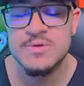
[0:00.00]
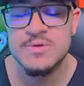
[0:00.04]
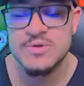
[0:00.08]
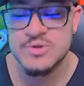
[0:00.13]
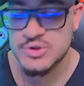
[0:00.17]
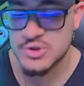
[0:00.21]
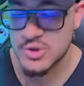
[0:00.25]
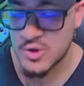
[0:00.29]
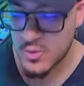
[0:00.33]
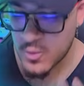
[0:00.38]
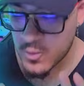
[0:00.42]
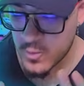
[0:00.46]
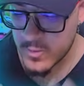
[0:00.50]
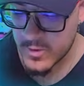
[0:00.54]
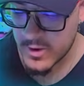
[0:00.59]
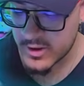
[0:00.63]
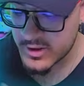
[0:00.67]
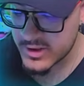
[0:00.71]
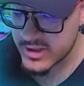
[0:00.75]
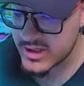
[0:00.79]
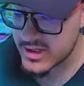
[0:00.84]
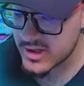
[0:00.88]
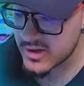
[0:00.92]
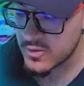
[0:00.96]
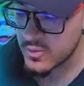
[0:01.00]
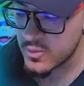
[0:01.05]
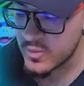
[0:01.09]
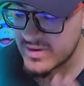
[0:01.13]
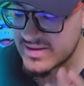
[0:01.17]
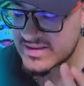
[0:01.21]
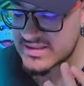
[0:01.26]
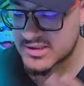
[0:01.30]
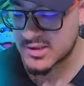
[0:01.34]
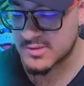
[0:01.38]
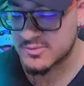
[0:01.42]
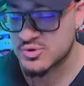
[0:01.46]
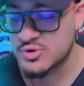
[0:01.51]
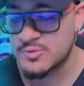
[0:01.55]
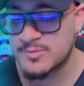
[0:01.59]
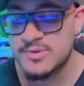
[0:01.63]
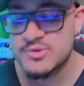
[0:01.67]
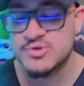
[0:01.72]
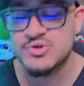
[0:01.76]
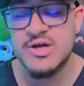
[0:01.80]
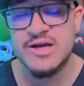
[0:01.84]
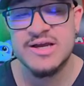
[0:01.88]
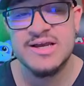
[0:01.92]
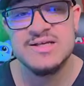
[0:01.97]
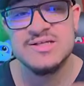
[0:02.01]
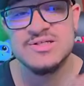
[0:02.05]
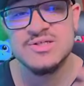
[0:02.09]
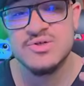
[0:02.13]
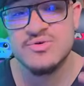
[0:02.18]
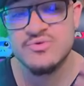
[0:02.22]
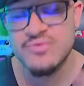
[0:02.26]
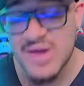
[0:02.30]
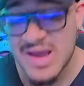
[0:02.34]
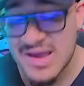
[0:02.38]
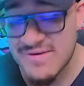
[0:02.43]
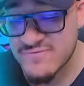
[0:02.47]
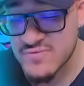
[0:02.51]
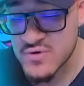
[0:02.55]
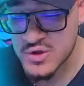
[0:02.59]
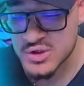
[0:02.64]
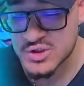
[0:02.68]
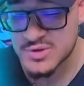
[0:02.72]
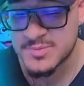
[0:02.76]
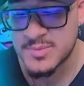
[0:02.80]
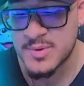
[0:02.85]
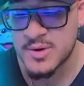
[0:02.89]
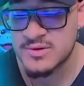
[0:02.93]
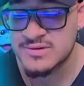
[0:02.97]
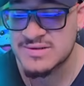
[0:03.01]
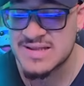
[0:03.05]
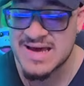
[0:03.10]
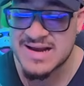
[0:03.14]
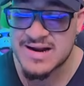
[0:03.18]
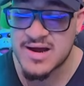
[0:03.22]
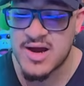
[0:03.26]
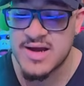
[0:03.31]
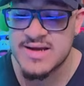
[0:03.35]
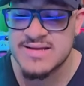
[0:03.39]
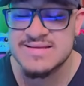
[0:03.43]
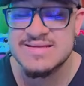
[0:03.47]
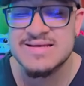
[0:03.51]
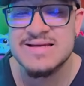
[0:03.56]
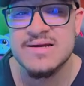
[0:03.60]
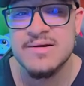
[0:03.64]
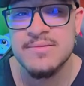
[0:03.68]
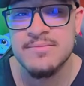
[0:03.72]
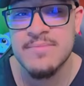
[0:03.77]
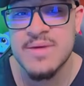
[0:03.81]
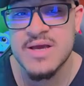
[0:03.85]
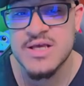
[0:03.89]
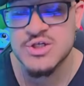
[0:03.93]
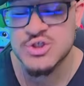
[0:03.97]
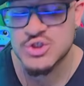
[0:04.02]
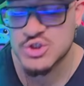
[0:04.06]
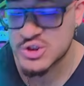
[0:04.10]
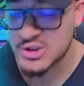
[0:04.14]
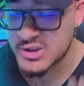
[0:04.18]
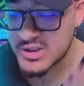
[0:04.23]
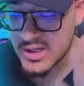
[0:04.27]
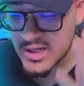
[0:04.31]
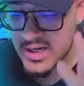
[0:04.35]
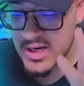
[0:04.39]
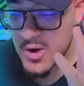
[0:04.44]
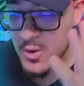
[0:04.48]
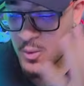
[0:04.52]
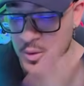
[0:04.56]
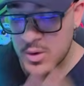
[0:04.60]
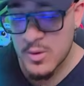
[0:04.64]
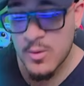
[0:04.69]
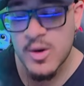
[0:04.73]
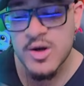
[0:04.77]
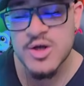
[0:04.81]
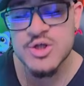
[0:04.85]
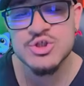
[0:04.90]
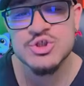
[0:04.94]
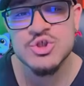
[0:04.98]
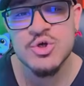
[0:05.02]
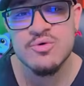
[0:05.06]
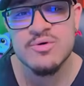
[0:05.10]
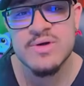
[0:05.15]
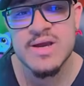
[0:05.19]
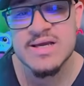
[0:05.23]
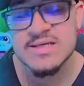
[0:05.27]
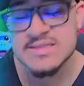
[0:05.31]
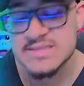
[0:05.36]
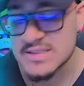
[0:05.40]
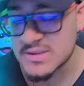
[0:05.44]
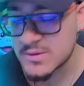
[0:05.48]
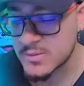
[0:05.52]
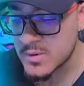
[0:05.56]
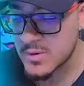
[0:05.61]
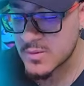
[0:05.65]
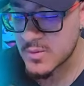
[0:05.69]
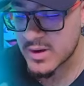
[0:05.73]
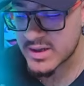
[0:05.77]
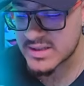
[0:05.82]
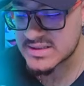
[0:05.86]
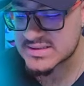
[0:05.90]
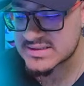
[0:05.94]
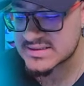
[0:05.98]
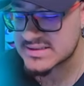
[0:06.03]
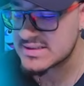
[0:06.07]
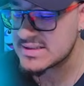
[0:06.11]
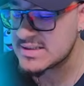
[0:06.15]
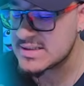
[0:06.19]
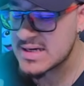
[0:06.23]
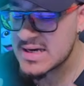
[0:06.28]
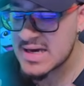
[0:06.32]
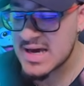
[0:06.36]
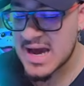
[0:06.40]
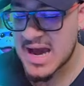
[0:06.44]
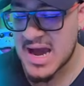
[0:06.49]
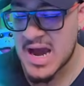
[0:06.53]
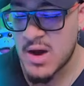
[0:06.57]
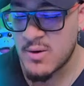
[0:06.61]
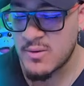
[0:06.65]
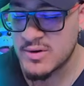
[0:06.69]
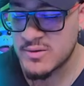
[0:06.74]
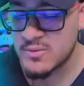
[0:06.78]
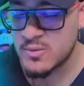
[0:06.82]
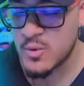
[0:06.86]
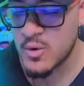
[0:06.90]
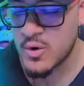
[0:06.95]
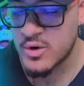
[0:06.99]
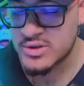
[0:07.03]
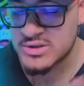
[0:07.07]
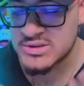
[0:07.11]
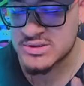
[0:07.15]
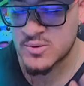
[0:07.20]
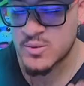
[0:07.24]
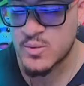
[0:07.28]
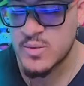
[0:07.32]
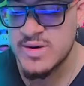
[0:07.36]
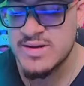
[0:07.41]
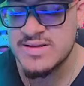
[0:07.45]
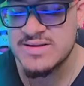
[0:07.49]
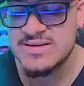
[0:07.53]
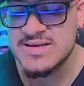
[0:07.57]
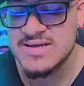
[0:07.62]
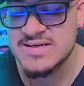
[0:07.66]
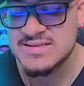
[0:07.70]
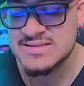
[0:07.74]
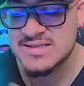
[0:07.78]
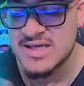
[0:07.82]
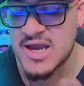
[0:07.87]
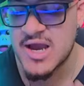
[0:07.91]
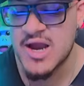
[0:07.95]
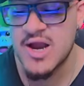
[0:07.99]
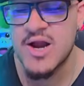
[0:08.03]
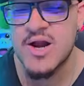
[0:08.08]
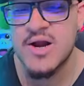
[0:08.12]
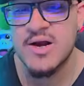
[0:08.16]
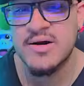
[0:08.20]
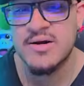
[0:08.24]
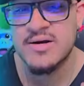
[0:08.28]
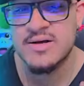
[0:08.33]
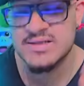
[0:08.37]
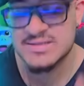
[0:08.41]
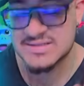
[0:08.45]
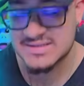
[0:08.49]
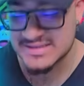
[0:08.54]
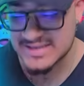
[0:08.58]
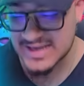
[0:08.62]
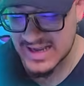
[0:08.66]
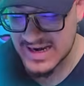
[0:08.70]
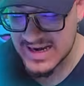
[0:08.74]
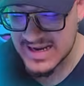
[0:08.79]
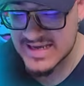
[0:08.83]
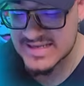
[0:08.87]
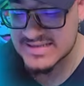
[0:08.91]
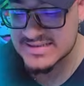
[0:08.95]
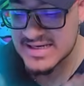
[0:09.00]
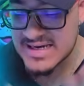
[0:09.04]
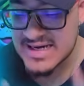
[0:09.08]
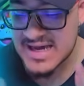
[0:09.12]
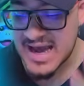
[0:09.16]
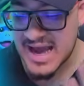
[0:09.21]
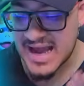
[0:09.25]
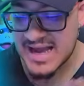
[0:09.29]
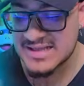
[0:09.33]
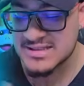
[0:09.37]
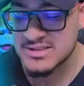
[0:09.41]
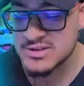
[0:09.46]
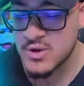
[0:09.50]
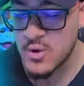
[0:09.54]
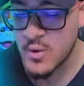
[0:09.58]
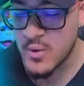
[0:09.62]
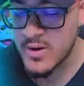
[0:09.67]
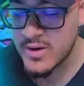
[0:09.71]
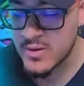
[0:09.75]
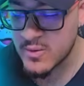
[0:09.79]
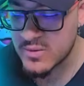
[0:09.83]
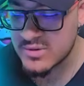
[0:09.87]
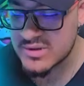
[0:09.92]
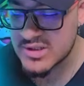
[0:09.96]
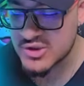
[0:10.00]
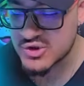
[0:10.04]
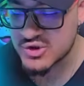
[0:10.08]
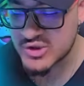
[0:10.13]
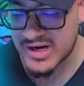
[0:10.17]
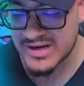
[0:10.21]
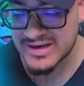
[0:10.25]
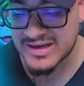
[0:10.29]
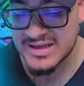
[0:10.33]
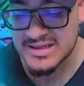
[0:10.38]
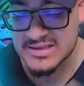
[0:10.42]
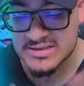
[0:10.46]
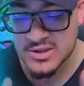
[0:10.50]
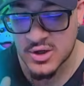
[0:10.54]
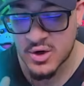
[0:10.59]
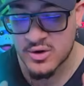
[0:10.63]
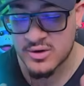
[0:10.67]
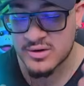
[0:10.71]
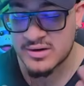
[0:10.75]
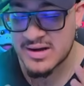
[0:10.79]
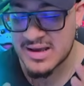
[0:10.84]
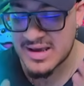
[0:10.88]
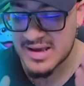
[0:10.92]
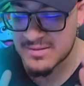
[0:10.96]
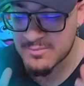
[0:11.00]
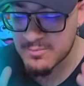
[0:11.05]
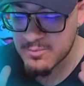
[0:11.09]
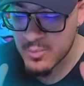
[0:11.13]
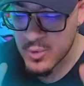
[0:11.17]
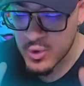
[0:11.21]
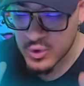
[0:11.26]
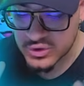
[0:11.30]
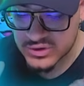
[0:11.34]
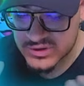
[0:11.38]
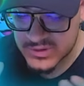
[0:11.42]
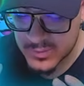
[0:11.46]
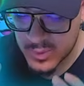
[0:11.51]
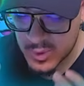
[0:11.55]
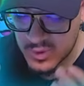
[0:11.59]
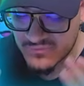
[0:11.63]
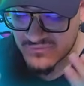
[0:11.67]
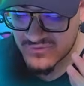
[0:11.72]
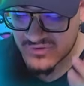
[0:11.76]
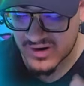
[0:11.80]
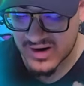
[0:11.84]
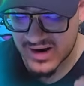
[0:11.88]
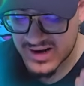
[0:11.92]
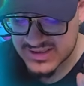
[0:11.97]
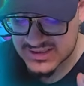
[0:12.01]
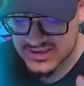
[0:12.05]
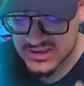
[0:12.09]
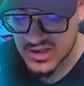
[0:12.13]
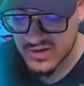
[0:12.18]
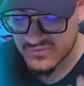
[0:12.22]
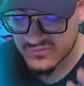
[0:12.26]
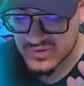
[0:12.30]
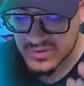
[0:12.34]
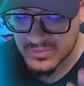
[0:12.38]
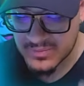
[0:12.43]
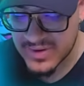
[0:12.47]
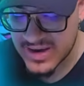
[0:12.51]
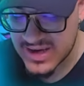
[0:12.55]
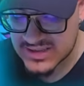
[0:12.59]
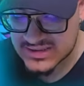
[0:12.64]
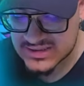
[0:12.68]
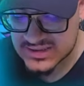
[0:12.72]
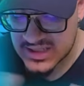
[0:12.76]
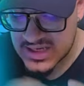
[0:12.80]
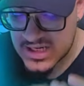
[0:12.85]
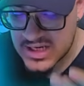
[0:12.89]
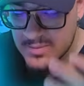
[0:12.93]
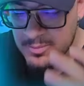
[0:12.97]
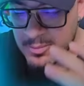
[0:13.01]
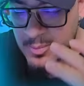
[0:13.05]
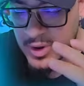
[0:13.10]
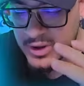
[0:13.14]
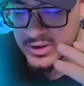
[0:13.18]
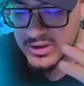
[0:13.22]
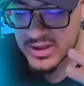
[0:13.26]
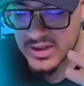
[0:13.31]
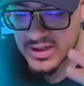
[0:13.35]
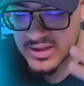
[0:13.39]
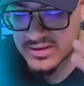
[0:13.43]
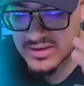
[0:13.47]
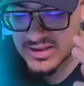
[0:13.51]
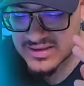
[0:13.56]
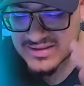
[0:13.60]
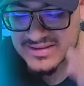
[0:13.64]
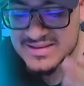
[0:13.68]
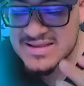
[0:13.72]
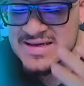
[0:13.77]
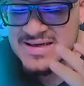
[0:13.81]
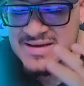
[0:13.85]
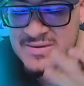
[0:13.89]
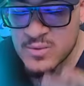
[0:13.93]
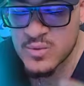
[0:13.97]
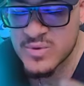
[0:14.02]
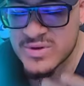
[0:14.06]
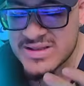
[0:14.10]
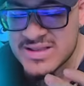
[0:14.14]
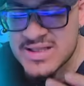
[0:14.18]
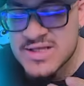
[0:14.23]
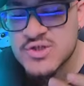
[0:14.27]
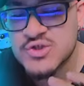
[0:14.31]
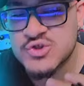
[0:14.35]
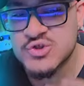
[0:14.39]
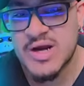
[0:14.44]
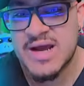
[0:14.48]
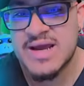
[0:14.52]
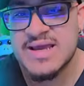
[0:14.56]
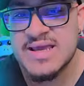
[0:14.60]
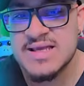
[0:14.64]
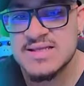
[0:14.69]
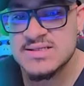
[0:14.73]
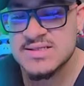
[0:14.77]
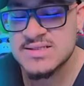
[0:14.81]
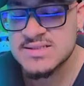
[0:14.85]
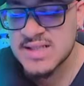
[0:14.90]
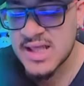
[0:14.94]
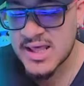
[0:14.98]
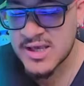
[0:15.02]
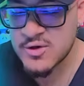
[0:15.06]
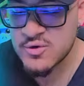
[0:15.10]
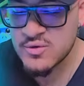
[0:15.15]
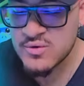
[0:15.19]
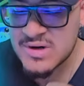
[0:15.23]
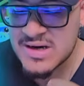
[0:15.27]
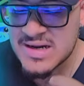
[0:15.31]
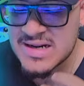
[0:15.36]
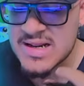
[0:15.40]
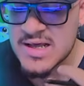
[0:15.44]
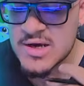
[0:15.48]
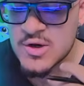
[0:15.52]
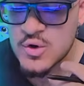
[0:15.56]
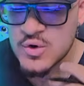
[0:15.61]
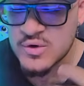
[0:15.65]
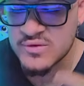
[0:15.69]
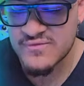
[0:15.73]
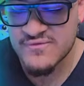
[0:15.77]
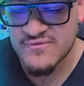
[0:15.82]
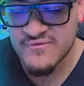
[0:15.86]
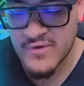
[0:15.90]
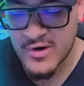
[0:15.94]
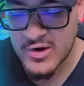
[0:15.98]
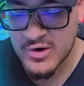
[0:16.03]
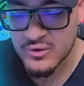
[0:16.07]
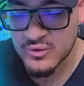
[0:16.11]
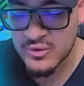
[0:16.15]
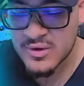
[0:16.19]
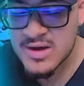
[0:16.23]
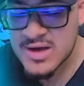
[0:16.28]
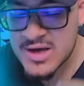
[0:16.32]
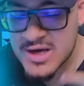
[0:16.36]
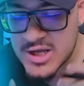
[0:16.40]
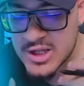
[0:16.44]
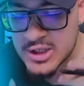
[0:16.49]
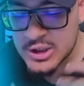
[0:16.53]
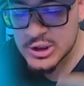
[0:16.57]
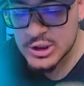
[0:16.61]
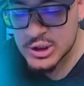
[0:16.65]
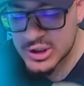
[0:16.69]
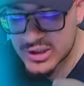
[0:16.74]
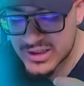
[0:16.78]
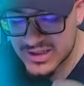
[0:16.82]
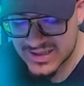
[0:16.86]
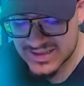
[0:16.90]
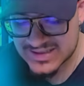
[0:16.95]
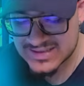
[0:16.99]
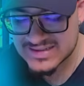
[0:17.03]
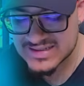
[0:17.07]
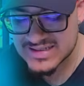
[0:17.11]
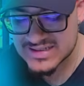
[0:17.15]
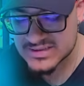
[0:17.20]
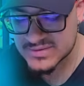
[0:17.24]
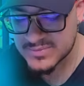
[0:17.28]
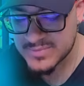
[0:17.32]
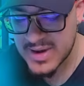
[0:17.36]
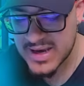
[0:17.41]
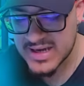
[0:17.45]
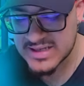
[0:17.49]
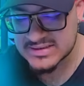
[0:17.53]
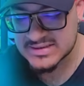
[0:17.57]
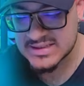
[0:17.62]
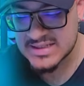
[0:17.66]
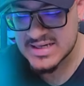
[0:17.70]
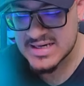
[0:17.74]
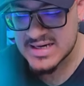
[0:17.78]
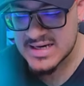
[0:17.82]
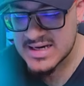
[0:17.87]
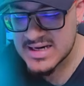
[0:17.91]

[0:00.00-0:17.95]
So we're here with some Super Dragon's graveyard spell that I didn't mention. We want to showcase it. We want to see how it works with these air skellies and going with the dragons on a multiple variety of the base. But the thing with the dragons is like you need a good funnel. Look at this base.